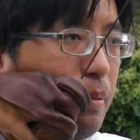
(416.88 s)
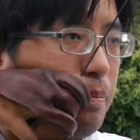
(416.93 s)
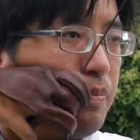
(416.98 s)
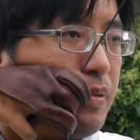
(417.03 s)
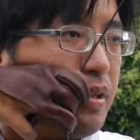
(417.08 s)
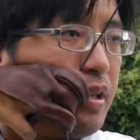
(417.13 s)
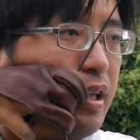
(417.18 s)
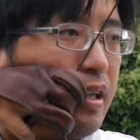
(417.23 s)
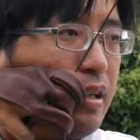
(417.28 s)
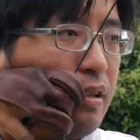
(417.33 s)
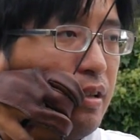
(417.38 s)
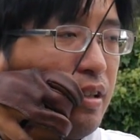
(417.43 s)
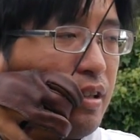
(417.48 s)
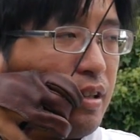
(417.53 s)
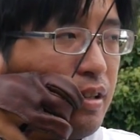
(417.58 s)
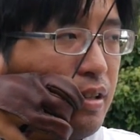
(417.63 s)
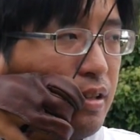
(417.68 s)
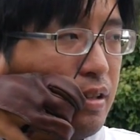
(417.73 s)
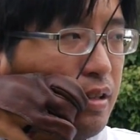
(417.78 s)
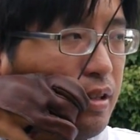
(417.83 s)
up and
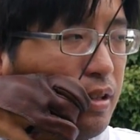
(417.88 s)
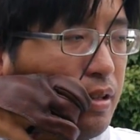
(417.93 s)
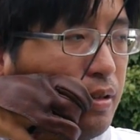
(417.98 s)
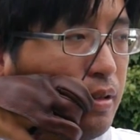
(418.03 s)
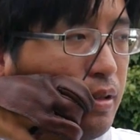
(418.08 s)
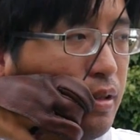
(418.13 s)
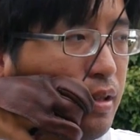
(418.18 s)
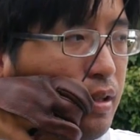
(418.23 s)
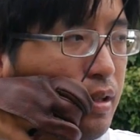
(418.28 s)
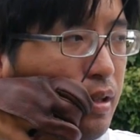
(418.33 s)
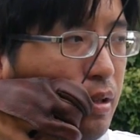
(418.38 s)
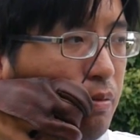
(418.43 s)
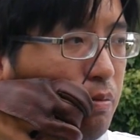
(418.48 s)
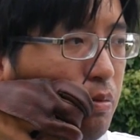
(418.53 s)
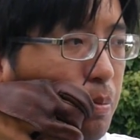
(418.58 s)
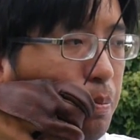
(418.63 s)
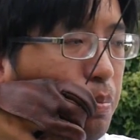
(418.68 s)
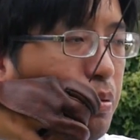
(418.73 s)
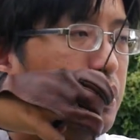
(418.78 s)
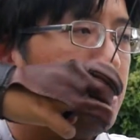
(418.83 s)
locking it in
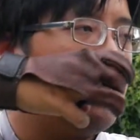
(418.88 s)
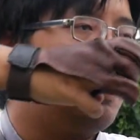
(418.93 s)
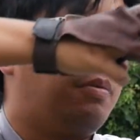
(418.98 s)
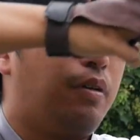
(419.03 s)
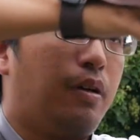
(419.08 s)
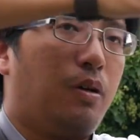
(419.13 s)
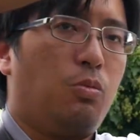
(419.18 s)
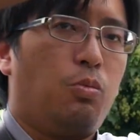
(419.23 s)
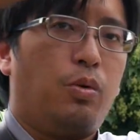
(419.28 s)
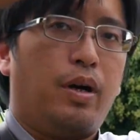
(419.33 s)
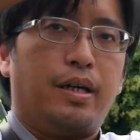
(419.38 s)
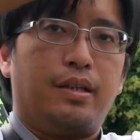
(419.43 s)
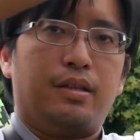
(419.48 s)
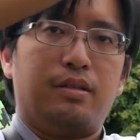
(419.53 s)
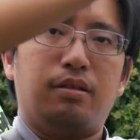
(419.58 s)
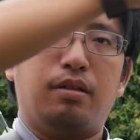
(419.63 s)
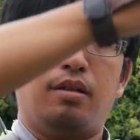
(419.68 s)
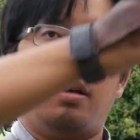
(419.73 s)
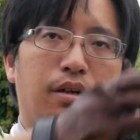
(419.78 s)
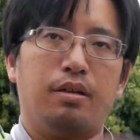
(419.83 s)
will put the right
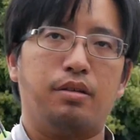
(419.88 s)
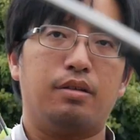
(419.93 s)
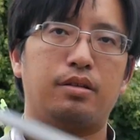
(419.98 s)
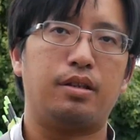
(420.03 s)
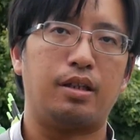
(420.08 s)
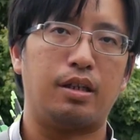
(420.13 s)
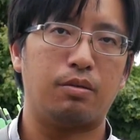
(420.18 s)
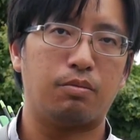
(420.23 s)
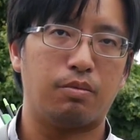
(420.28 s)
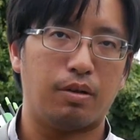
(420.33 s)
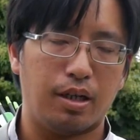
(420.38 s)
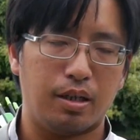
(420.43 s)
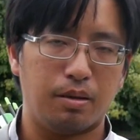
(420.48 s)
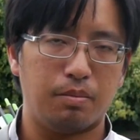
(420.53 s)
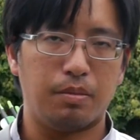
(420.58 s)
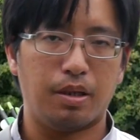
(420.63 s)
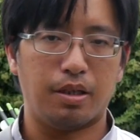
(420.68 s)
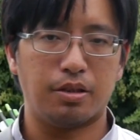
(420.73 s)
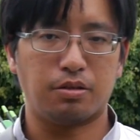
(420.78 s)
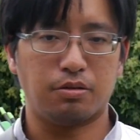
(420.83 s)
weight on the right
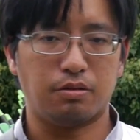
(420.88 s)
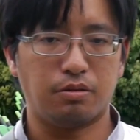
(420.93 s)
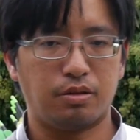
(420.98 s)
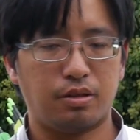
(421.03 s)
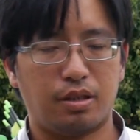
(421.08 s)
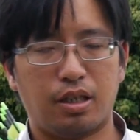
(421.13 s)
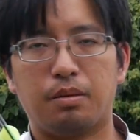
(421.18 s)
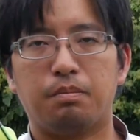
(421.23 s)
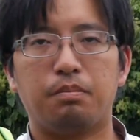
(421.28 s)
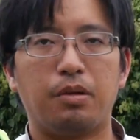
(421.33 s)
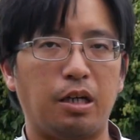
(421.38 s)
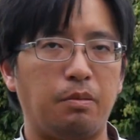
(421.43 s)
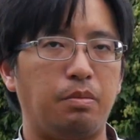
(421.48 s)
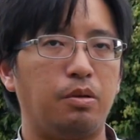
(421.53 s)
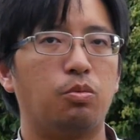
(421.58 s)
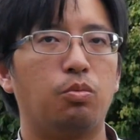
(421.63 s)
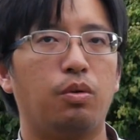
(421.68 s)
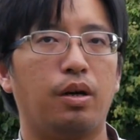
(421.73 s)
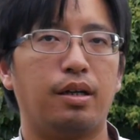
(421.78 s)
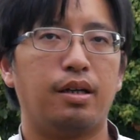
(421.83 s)
muscles. And that may
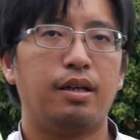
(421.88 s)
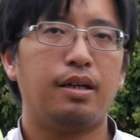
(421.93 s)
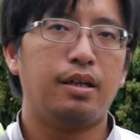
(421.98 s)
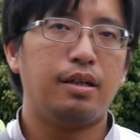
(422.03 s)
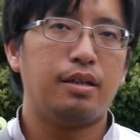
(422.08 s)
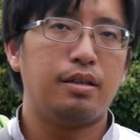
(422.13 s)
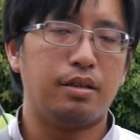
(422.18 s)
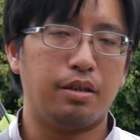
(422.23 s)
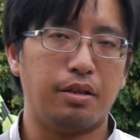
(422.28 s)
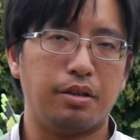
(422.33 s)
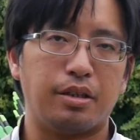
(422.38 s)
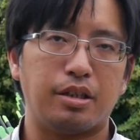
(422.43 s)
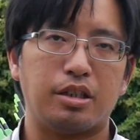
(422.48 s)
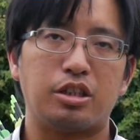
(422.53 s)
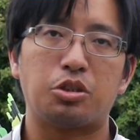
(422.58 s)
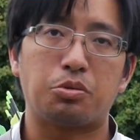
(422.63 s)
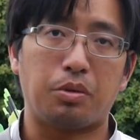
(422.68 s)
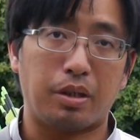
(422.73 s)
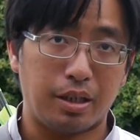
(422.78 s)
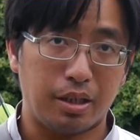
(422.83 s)
be what Lilly is
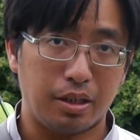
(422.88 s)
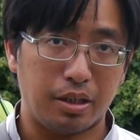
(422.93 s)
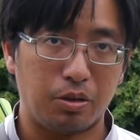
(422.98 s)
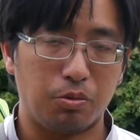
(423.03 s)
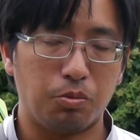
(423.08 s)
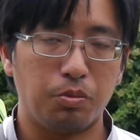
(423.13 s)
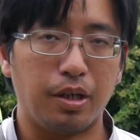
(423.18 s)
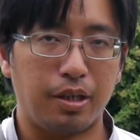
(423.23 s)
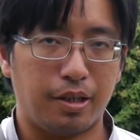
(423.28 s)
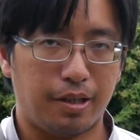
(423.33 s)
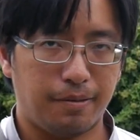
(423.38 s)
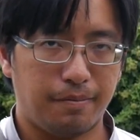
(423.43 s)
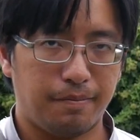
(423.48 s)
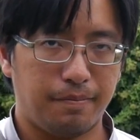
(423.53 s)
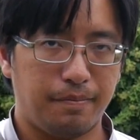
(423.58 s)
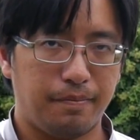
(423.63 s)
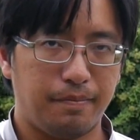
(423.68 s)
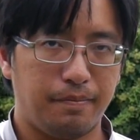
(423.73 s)
struggling with.